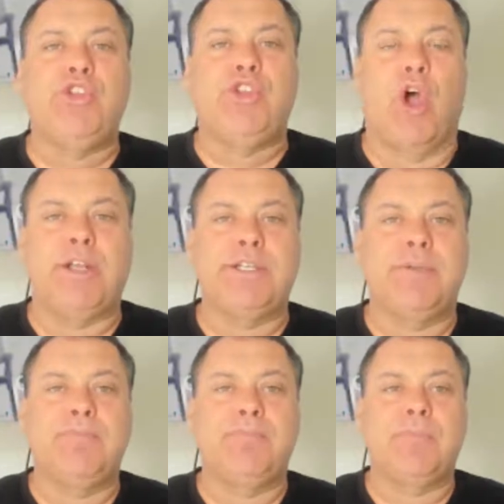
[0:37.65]
don't.
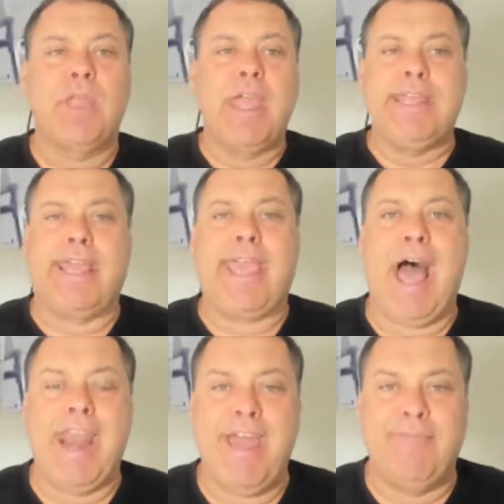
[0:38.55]
You
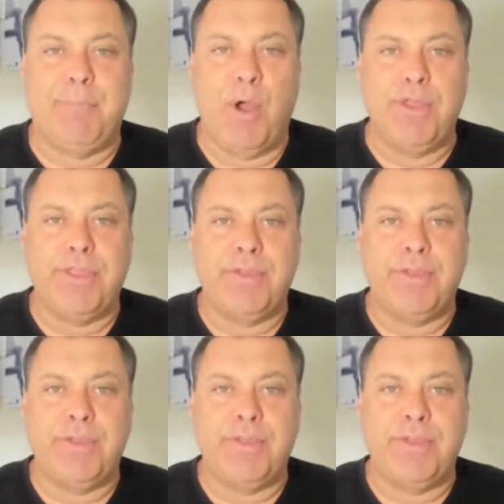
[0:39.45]
can't have both.